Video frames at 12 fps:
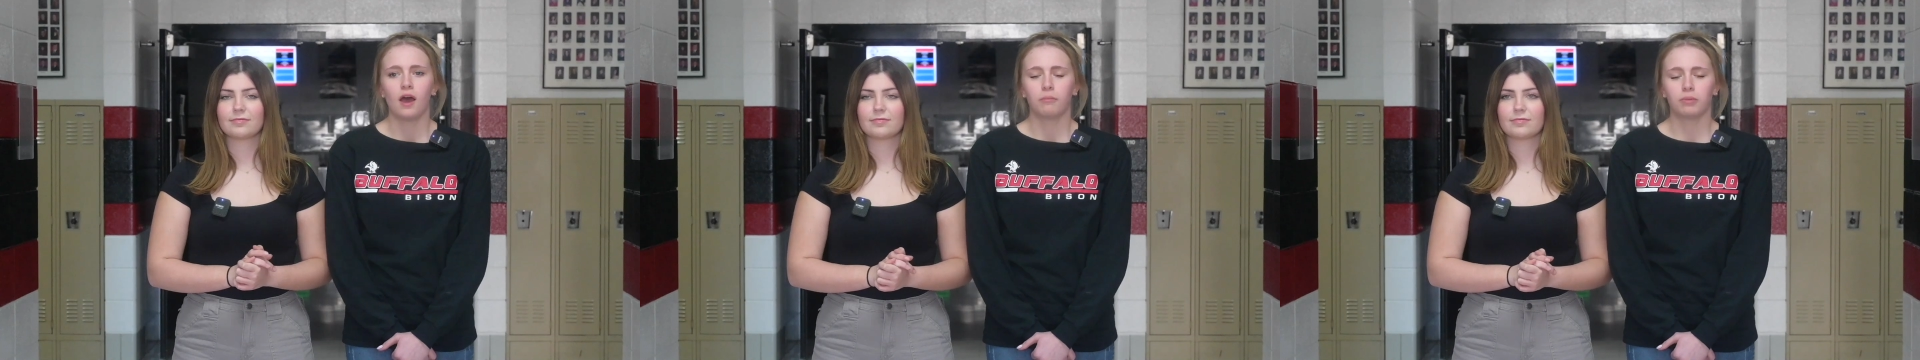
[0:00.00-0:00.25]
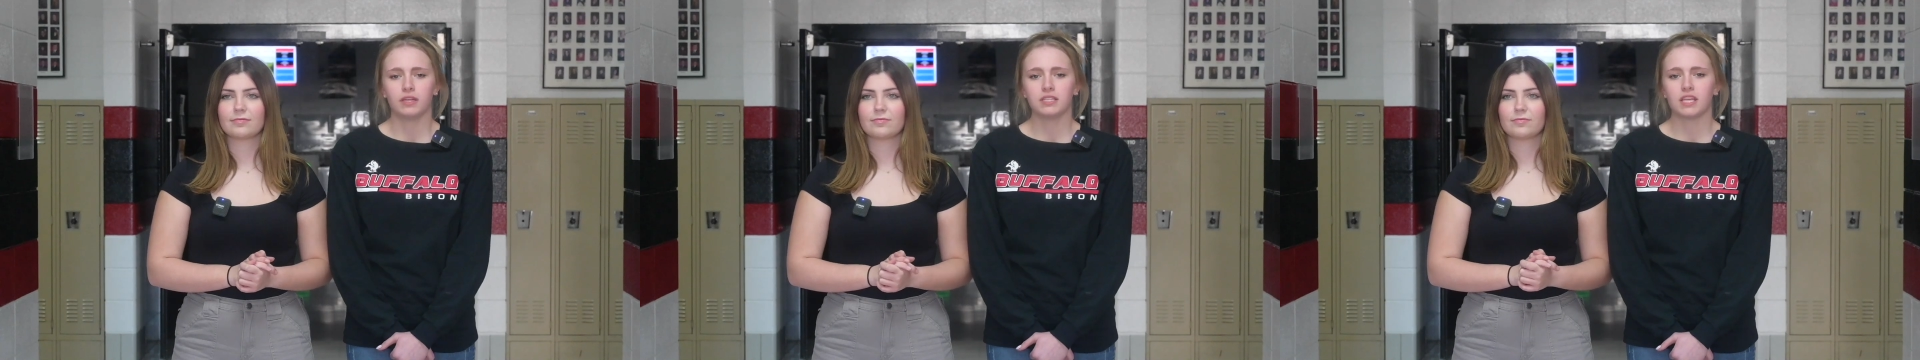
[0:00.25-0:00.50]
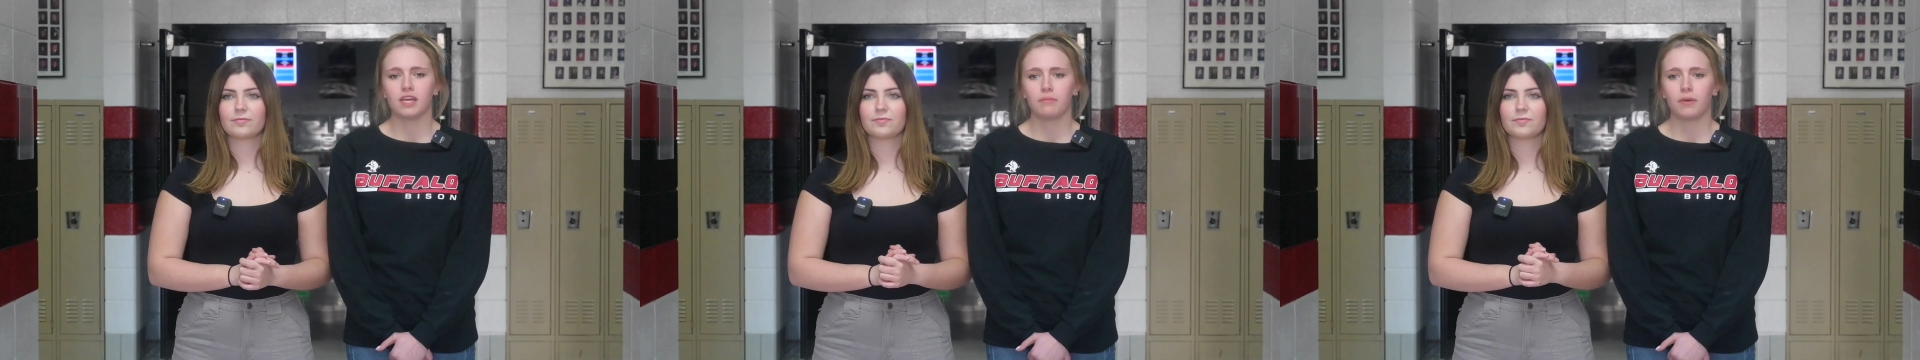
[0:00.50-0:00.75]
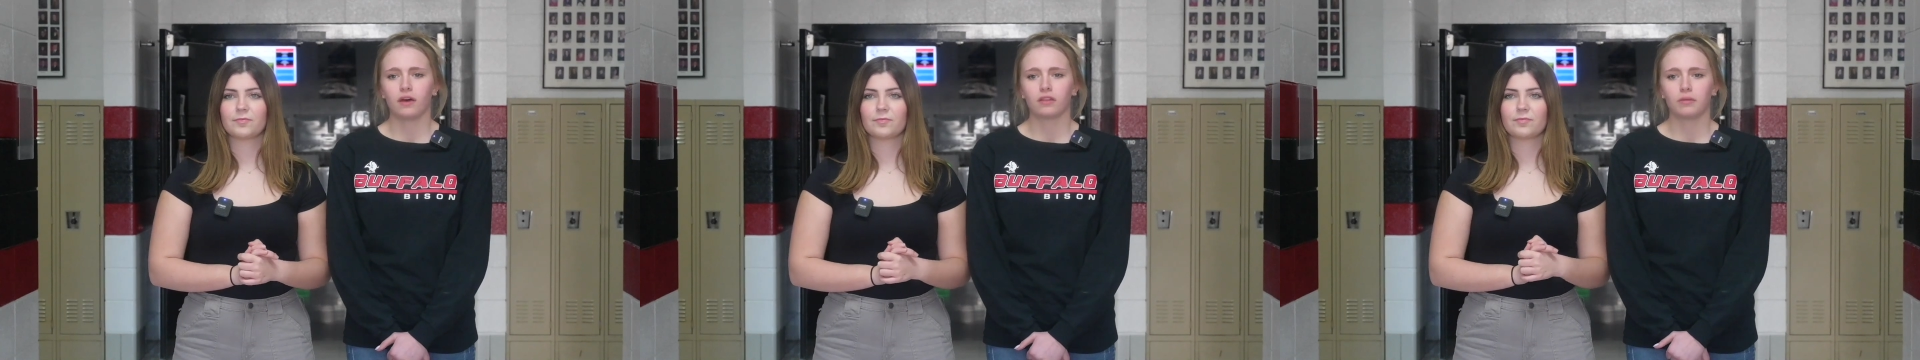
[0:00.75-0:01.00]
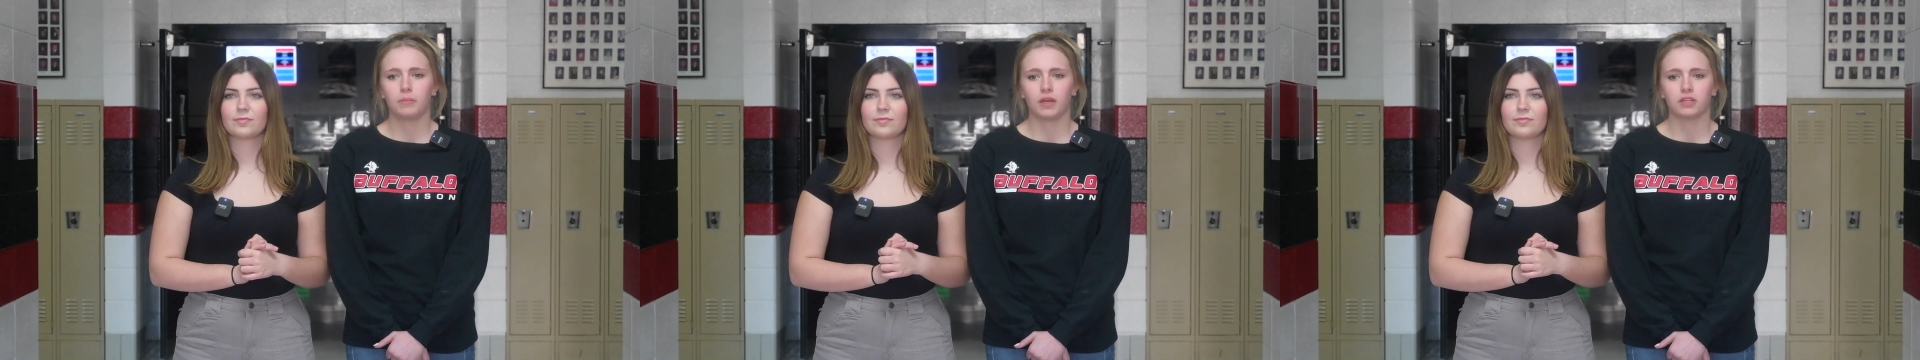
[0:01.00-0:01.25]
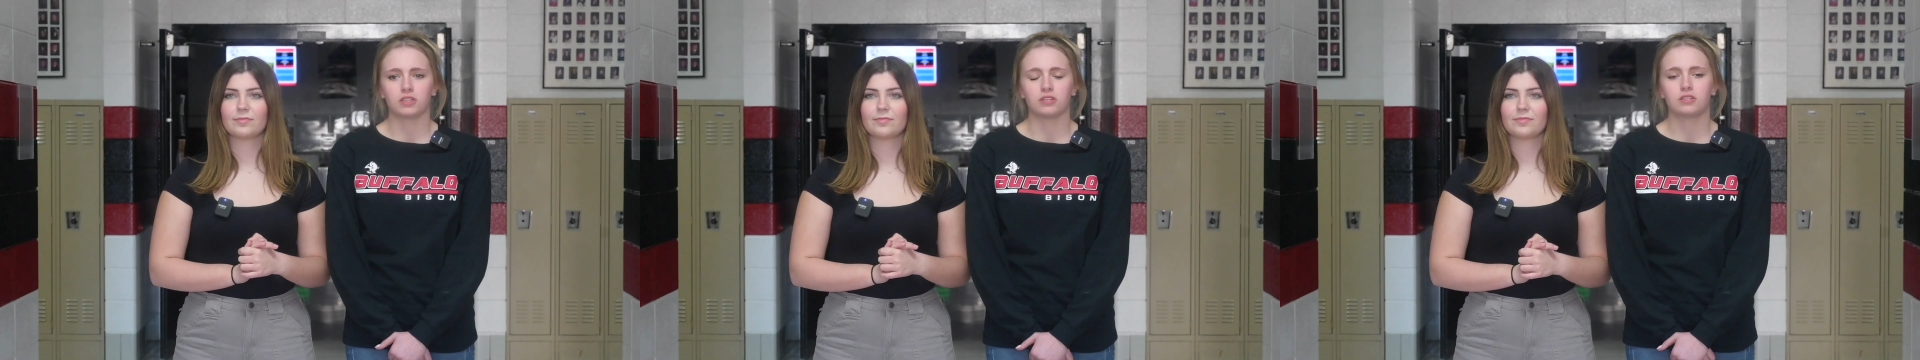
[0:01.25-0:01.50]
Speaker 1: Please email the
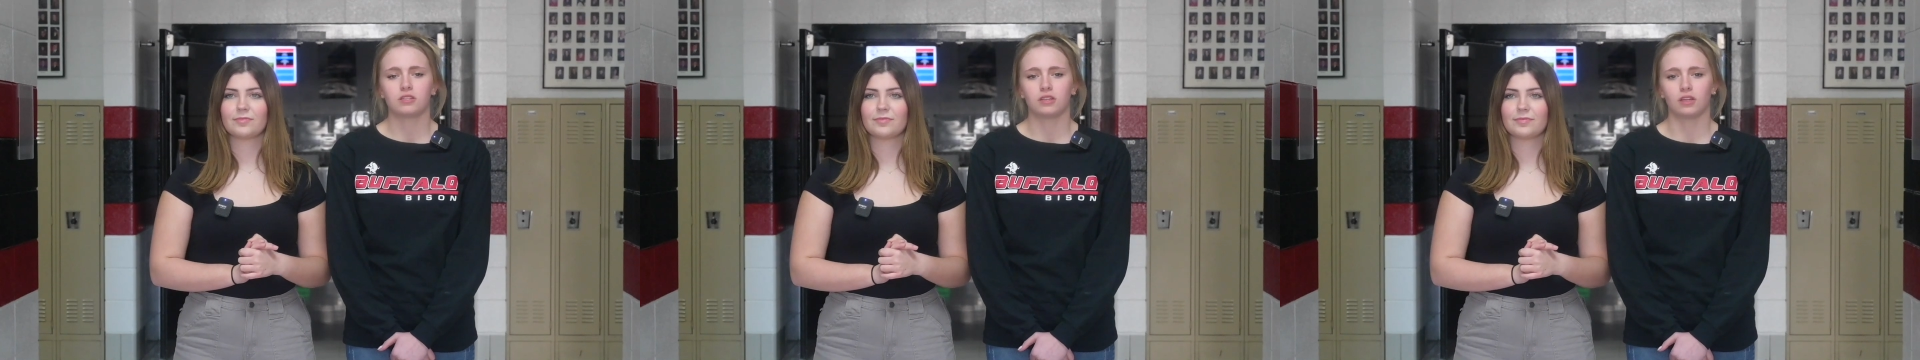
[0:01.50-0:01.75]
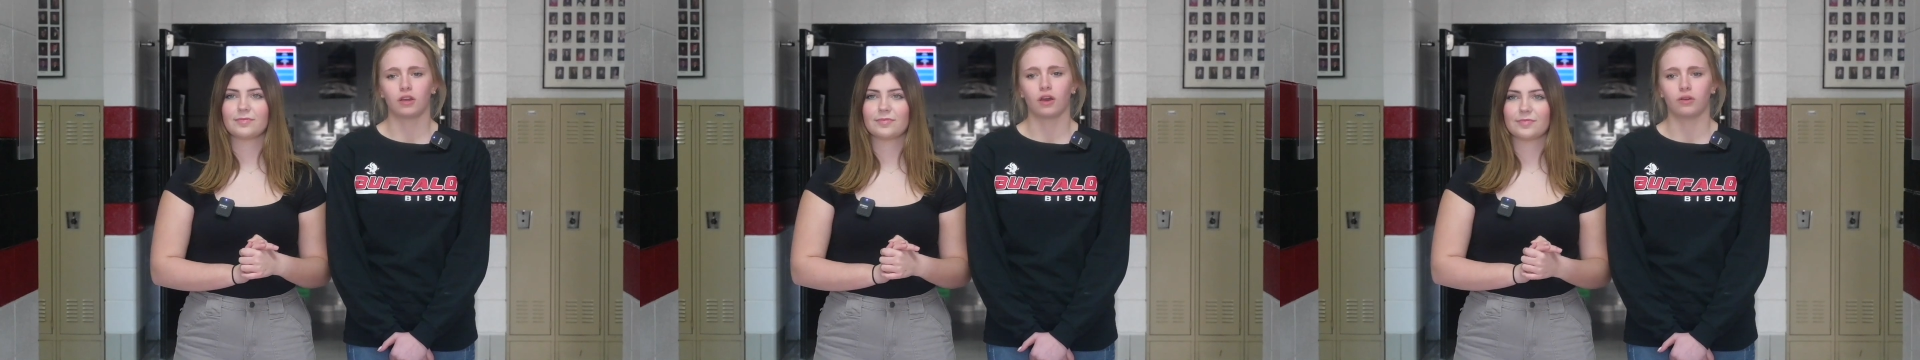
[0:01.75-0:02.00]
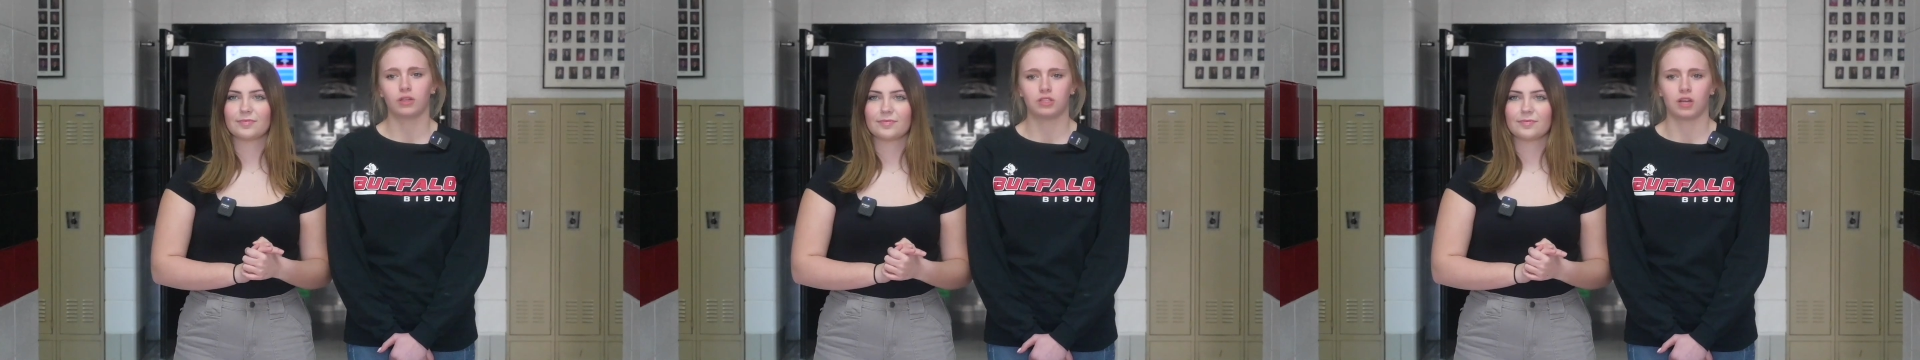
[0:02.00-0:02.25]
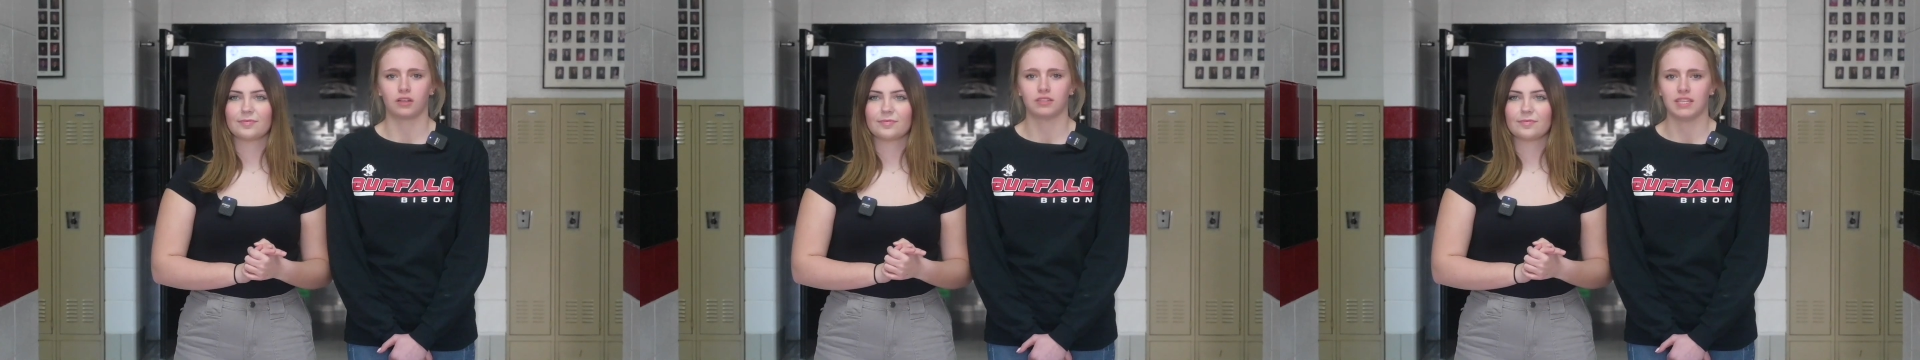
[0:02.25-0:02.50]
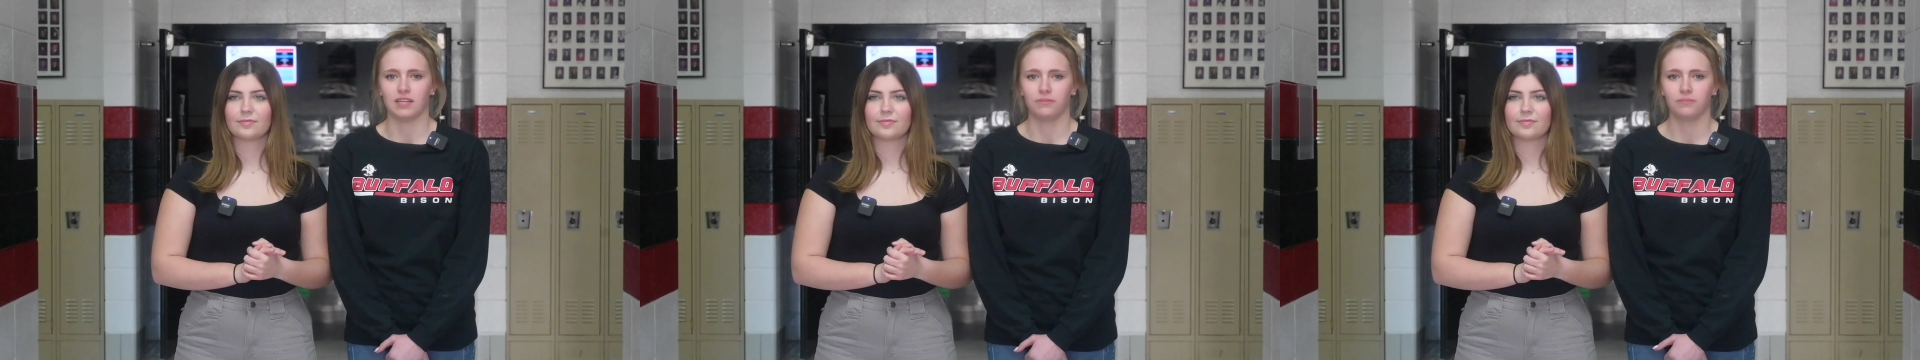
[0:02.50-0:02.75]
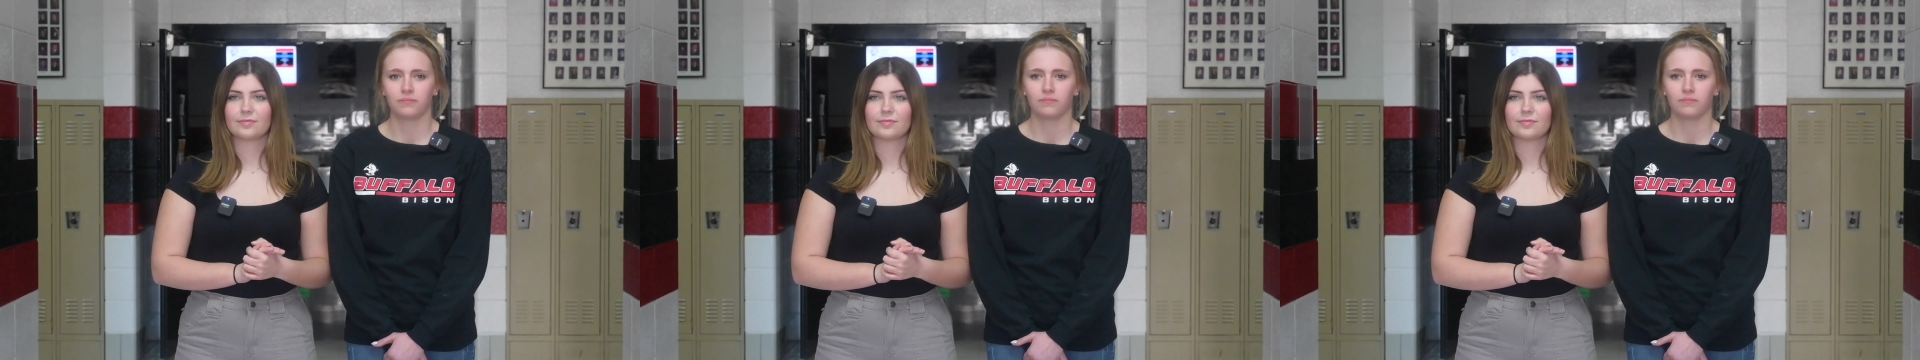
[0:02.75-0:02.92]
pictures to Dakota Johnson.